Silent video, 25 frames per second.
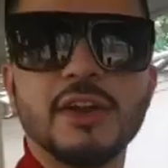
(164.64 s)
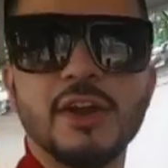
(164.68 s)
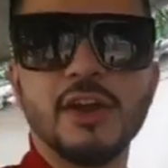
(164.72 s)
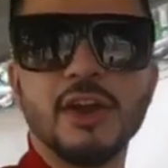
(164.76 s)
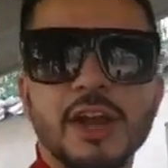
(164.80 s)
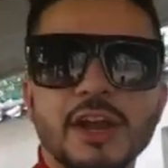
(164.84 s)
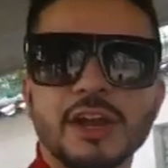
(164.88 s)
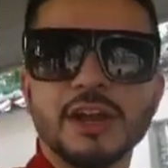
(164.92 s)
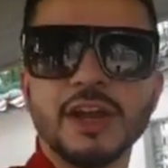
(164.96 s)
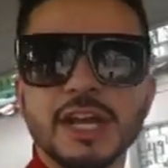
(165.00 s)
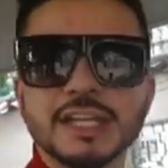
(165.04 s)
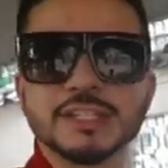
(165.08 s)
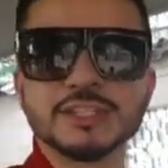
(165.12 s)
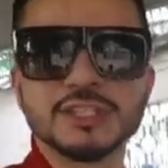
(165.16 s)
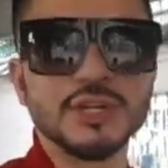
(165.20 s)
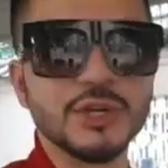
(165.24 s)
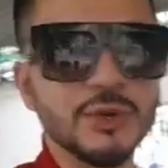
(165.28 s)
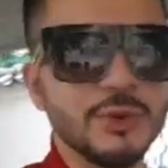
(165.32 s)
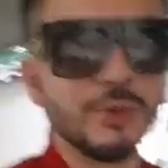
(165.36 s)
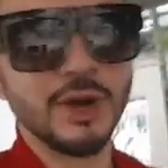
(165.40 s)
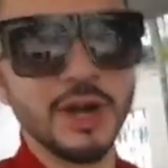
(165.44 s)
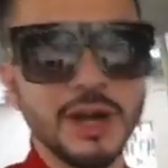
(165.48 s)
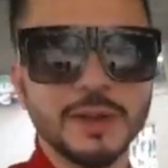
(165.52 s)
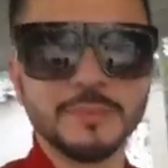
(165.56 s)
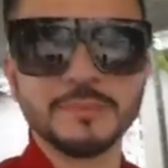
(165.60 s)
All right, guys, you
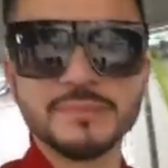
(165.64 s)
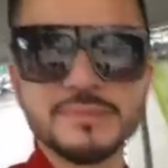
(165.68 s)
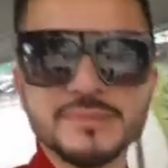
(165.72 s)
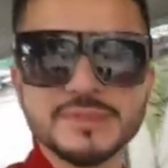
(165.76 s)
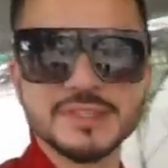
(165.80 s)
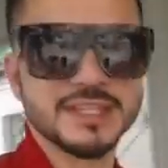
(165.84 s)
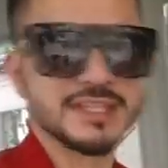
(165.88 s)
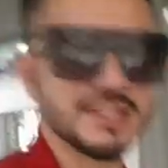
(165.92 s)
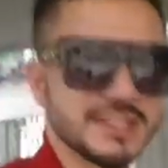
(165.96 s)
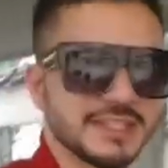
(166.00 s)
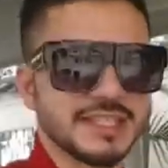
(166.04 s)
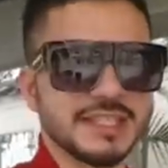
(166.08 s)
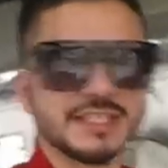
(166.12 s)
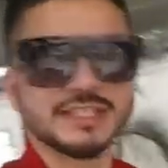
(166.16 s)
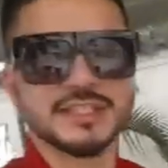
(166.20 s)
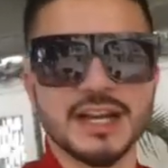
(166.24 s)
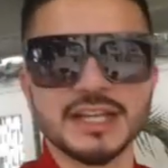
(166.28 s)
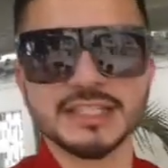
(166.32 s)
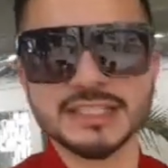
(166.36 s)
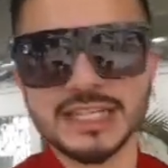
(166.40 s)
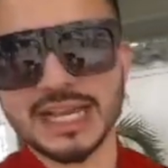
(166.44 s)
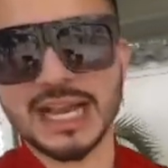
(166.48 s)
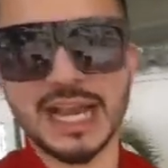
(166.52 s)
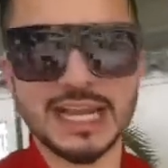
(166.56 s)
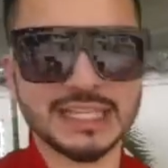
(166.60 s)
know what? Since these
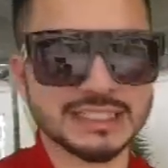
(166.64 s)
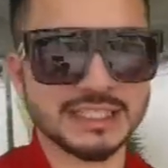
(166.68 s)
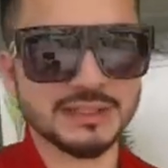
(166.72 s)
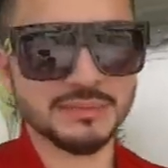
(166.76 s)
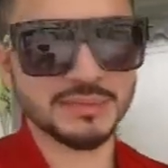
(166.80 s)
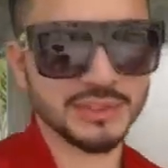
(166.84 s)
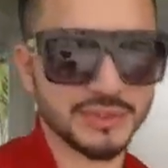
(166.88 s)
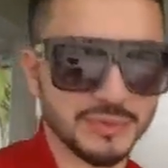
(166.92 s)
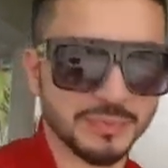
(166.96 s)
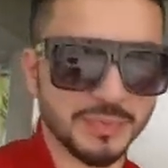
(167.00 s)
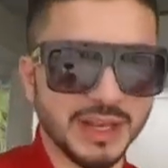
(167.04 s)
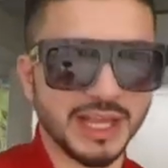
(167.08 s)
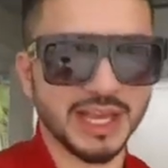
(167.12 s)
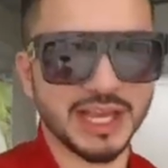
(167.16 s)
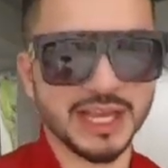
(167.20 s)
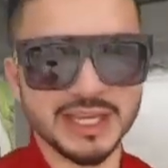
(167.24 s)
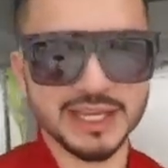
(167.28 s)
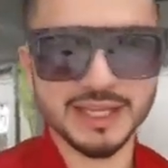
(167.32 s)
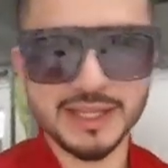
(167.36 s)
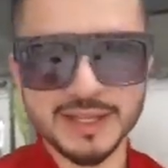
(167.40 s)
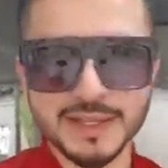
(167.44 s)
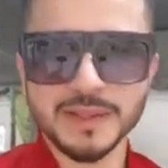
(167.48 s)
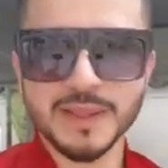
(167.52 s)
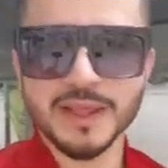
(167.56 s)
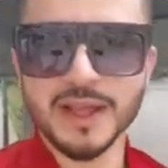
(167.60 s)
guys are asking me to play,
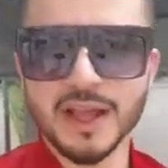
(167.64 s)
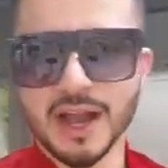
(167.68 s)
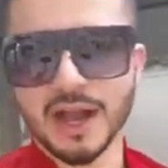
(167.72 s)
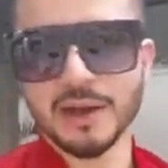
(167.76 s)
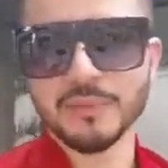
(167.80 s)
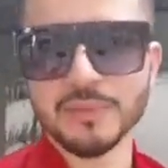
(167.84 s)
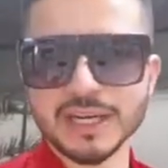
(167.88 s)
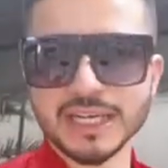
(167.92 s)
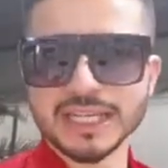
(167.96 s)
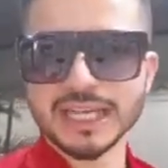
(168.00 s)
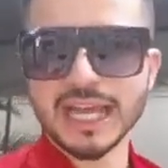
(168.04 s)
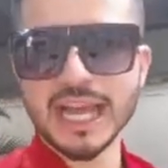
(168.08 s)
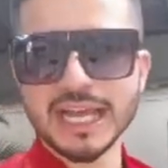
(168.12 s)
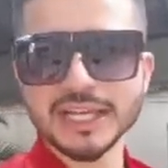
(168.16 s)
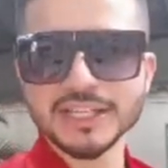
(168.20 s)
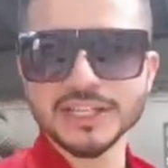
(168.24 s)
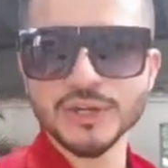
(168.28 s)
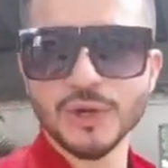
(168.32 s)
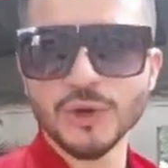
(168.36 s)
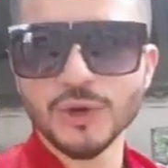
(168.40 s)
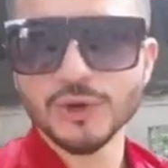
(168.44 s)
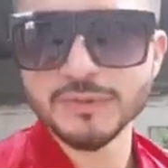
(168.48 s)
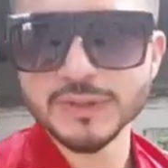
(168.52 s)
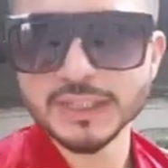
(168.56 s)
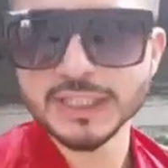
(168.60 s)
I'm gonna hand
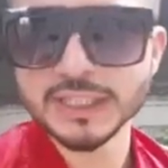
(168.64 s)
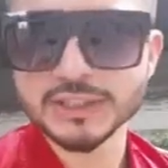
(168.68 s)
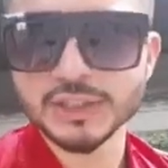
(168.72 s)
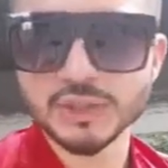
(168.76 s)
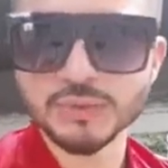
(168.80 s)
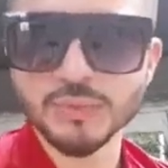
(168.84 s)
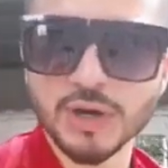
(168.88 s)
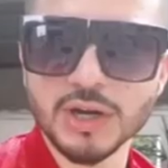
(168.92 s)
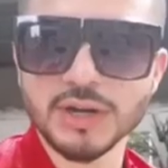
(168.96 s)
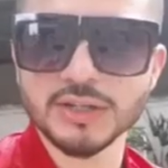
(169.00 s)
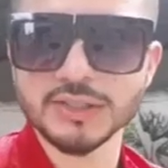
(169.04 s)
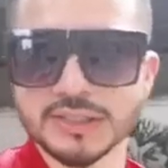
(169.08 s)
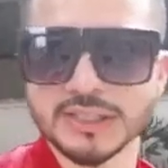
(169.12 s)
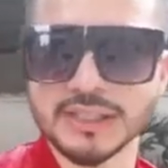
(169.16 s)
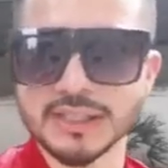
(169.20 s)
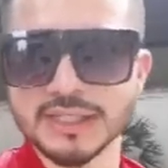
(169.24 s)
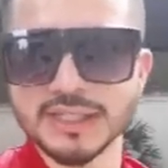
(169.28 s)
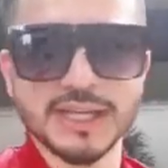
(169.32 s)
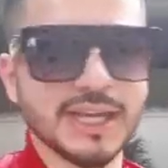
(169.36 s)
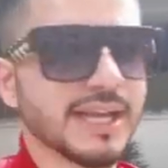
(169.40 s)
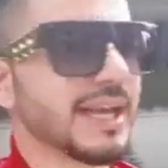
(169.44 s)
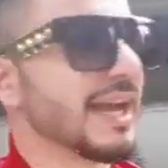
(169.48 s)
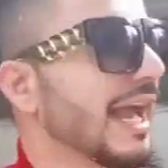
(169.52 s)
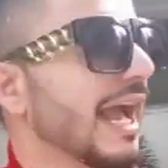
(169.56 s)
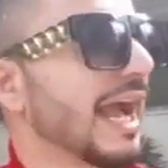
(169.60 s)
it over to my
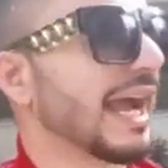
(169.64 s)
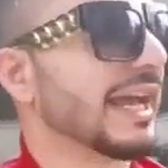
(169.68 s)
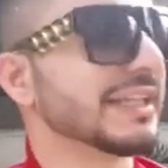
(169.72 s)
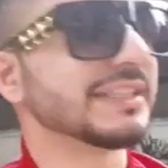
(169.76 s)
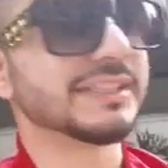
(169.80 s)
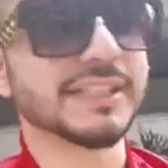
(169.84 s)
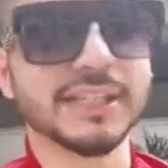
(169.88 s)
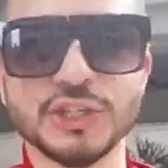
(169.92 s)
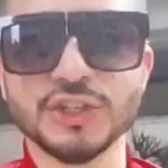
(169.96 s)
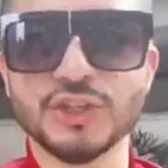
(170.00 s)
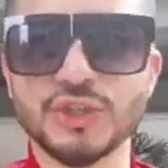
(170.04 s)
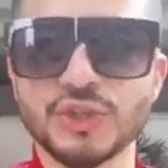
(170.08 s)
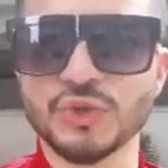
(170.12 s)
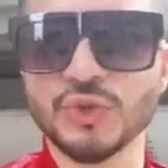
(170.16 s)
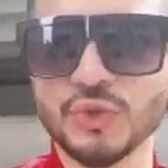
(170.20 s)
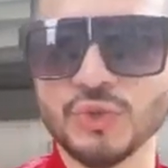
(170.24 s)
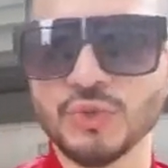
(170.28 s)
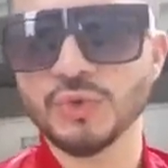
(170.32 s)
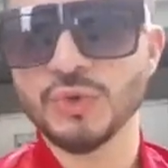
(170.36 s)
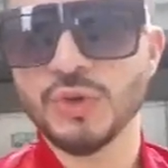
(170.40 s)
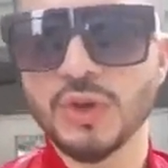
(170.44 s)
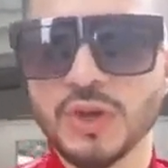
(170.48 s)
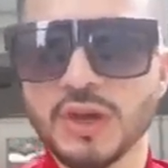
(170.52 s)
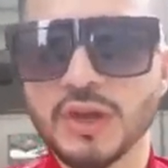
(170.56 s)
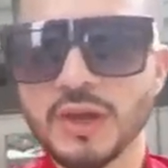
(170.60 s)
cousin and he's gonna
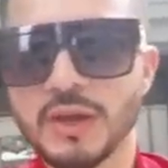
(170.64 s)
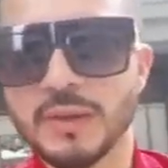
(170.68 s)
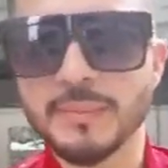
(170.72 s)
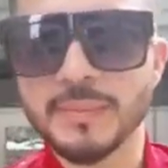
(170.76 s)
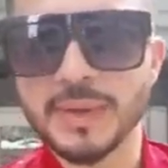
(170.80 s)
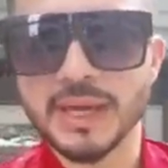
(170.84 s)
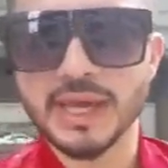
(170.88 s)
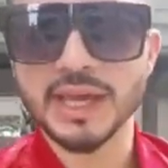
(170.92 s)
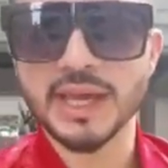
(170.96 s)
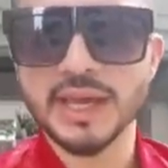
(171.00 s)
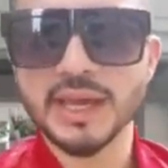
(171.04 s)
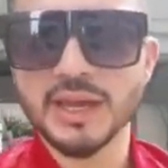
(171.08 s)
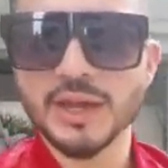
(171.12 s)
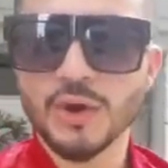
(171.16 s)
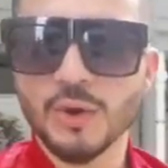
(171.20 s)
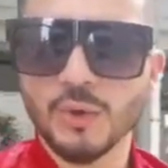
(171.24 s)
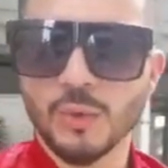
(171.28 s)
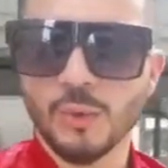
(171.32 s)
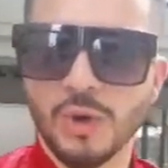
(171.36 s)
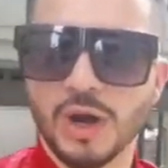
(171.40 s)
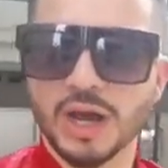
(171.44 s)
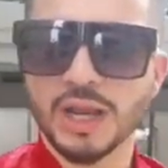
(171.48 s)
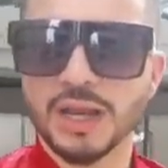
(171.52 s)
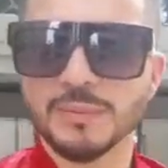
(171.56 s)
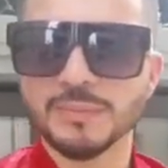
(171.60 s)
shoot me
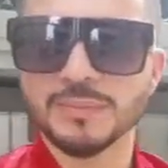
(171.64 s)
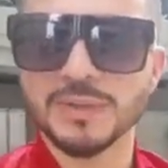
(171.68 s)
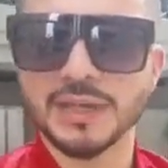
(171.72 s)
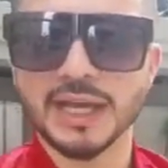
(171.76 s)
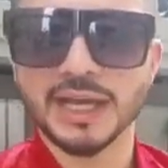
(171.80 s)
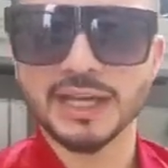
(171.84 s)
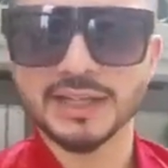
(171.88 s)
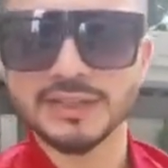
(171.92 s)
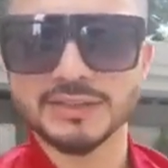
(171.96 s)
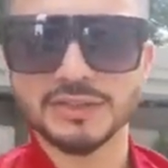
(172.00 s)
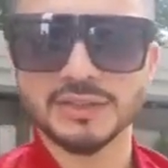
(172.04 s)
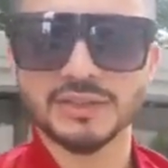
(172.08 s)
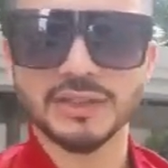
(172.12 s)
while I'm playing.